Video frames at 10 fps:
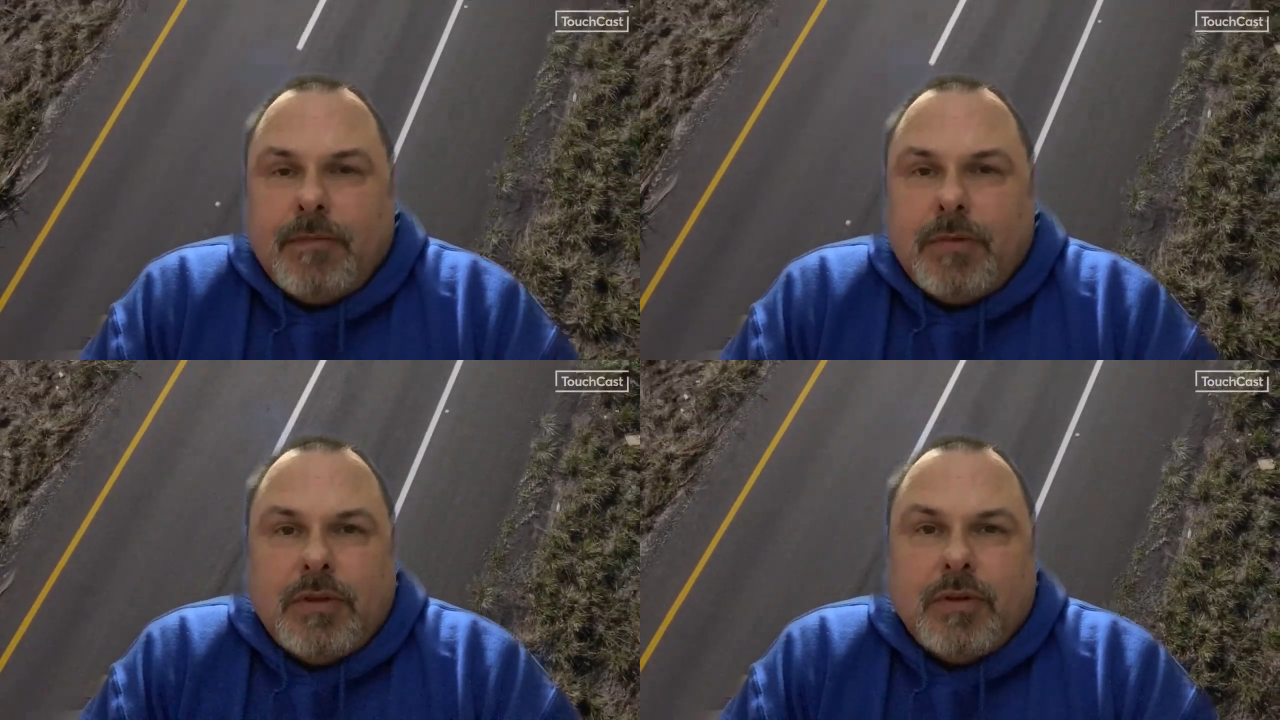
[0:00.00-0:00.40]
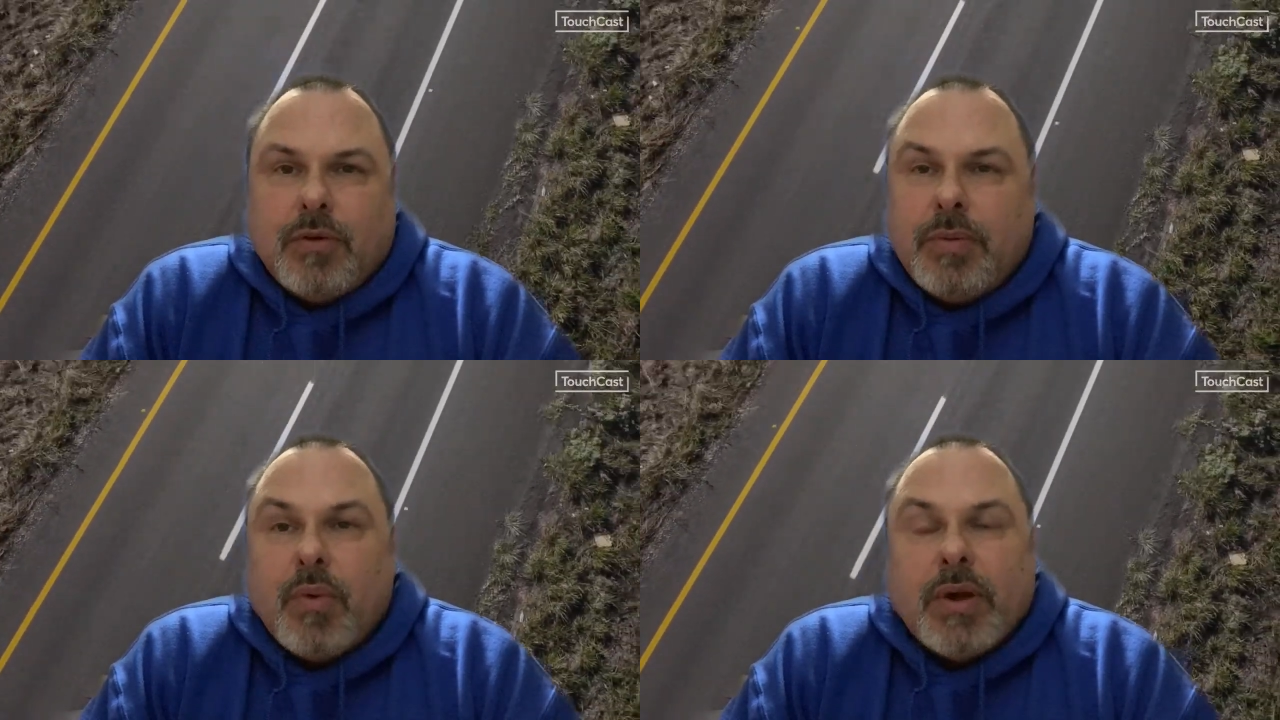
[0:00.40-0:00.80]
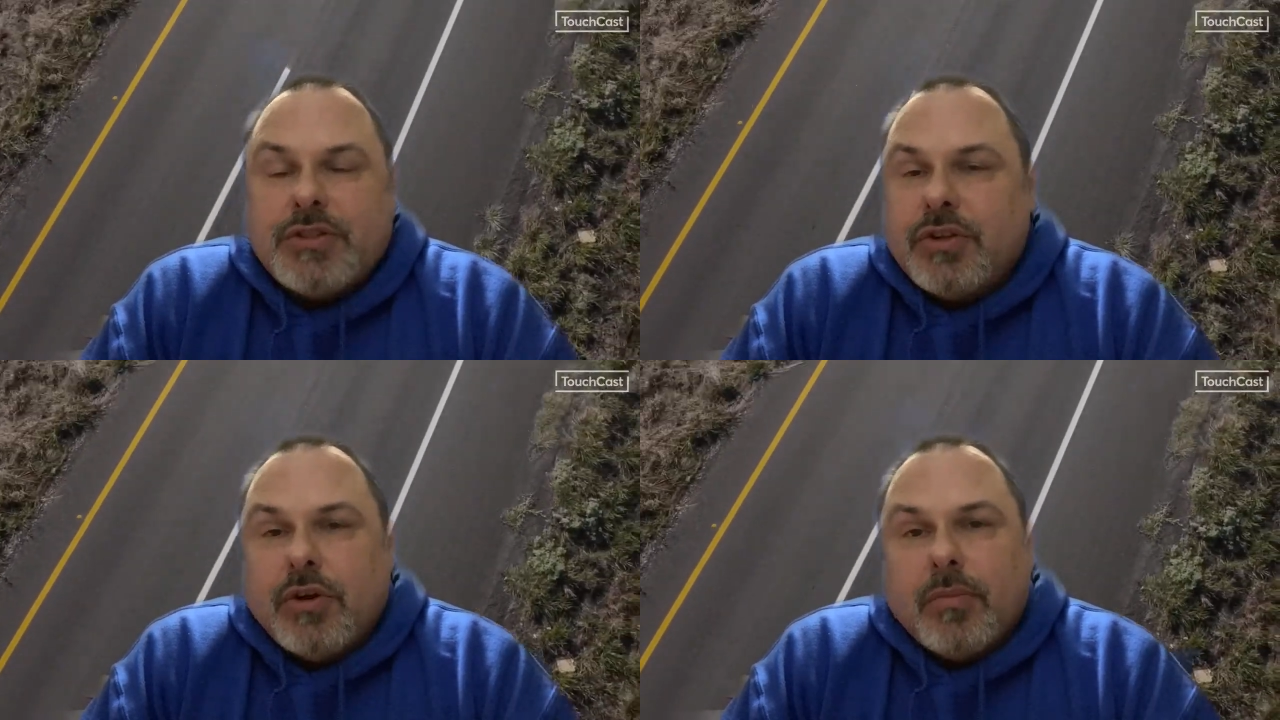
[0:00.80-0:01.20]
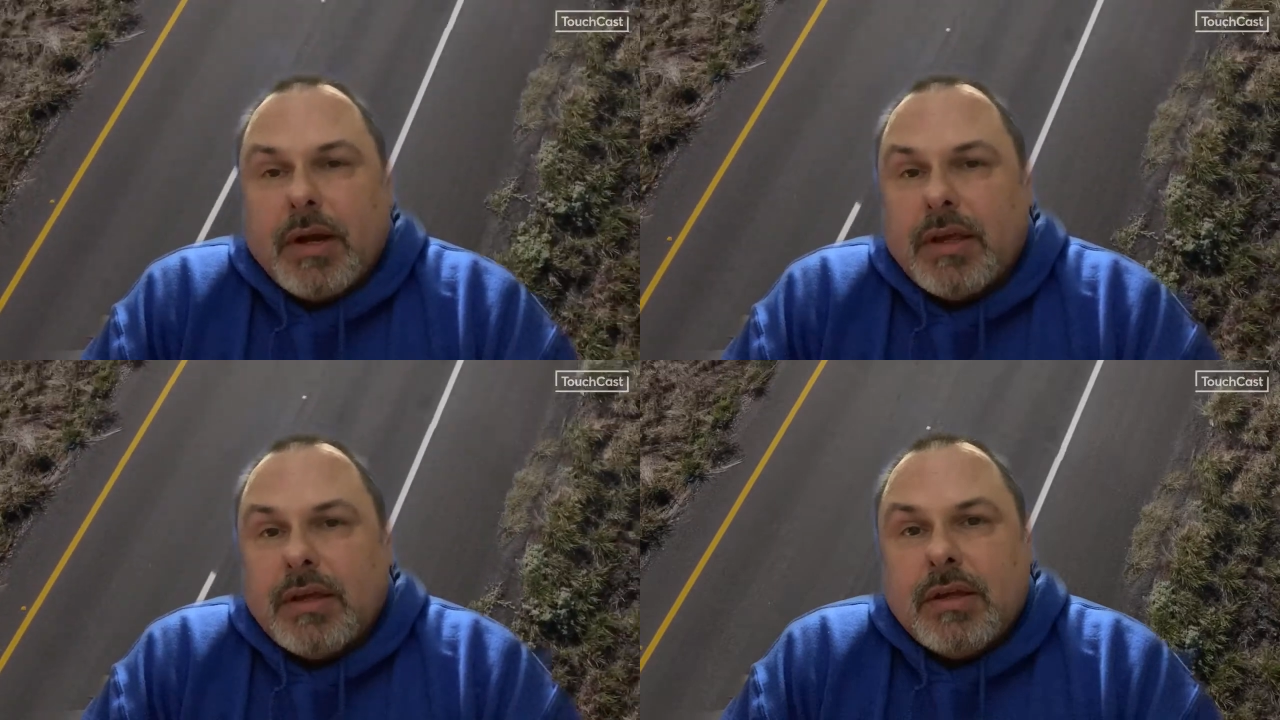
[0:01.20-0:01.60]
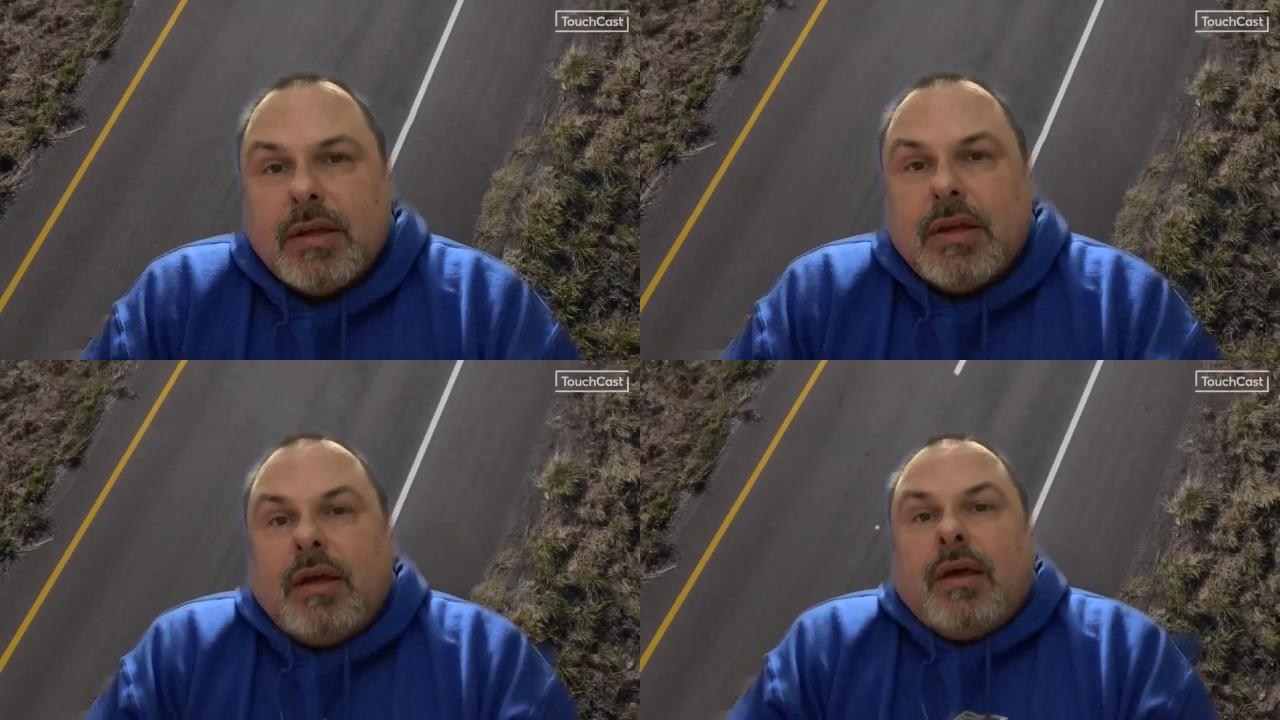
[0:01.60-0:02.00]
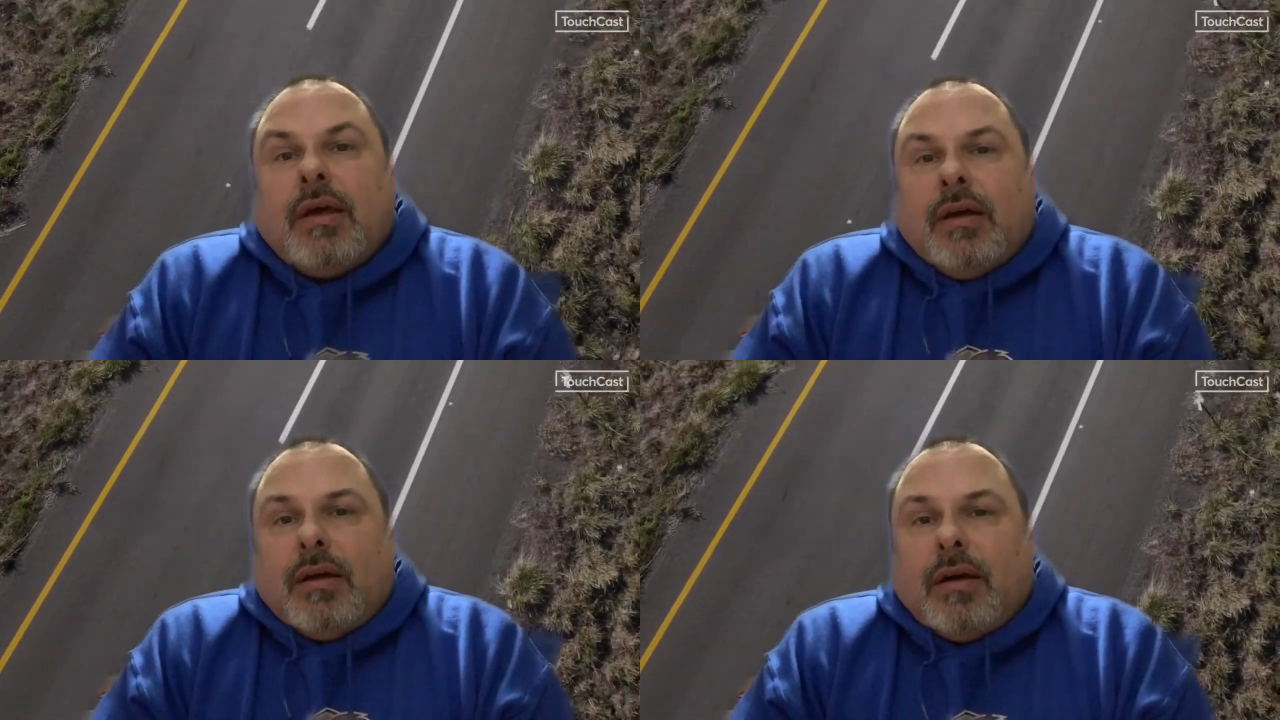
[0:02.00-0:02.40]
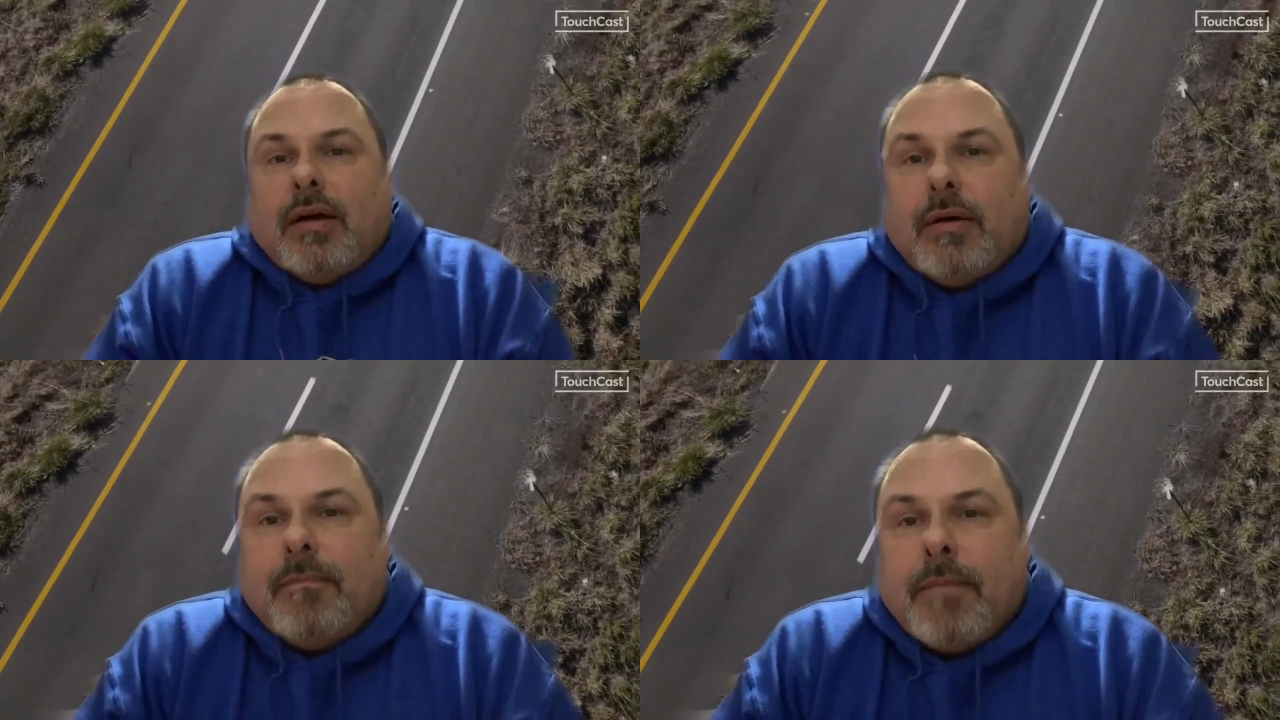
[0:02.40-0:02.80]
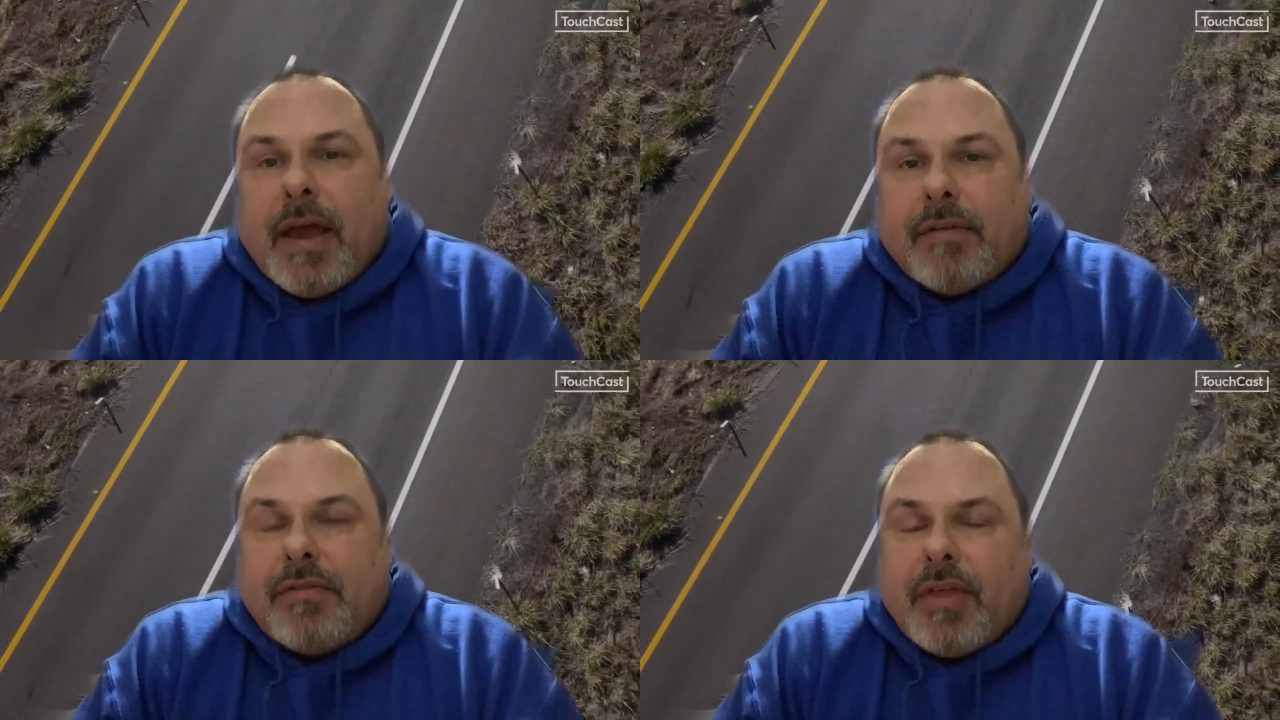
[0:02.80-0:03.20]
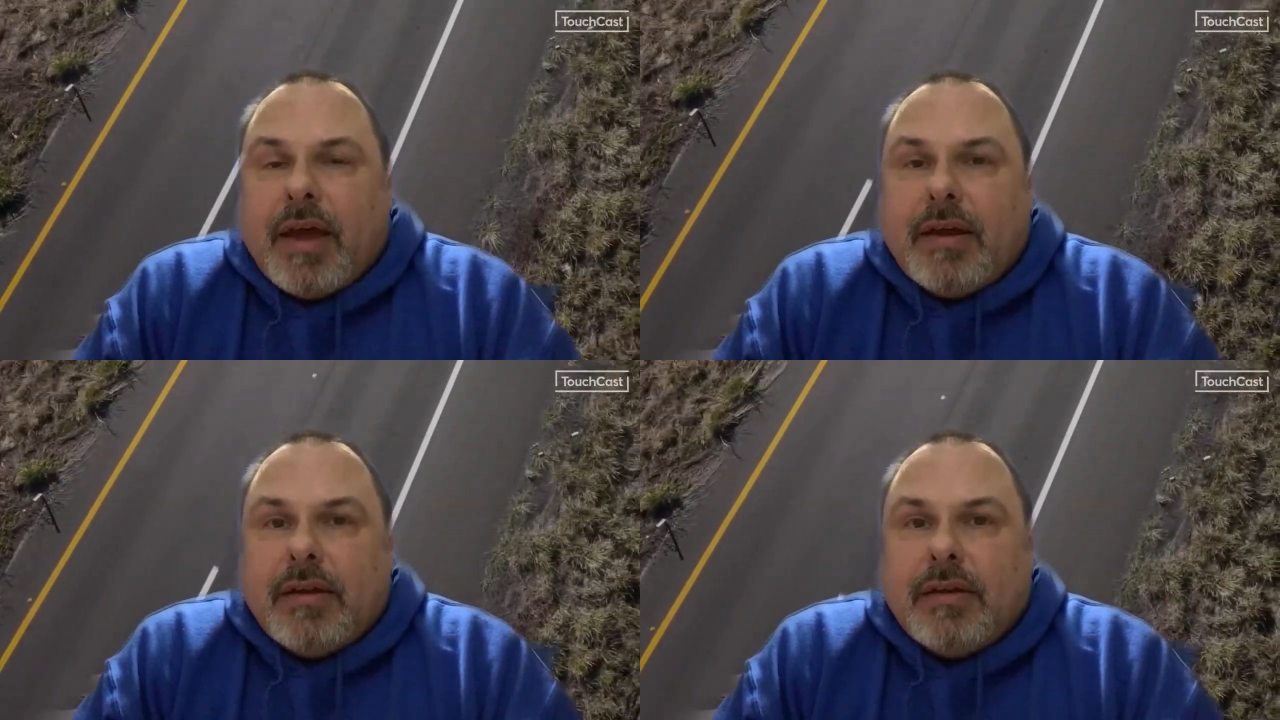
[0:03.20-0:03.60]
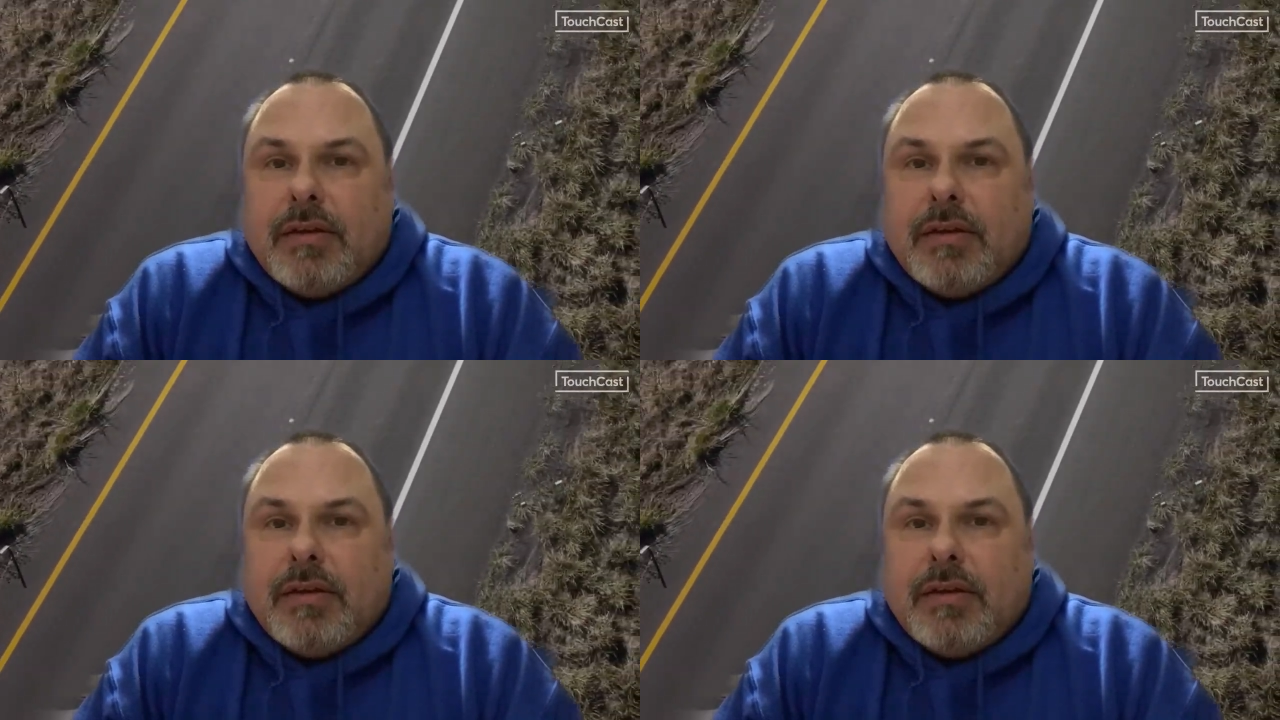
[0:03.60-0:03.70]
You'll be wasting your money. After that,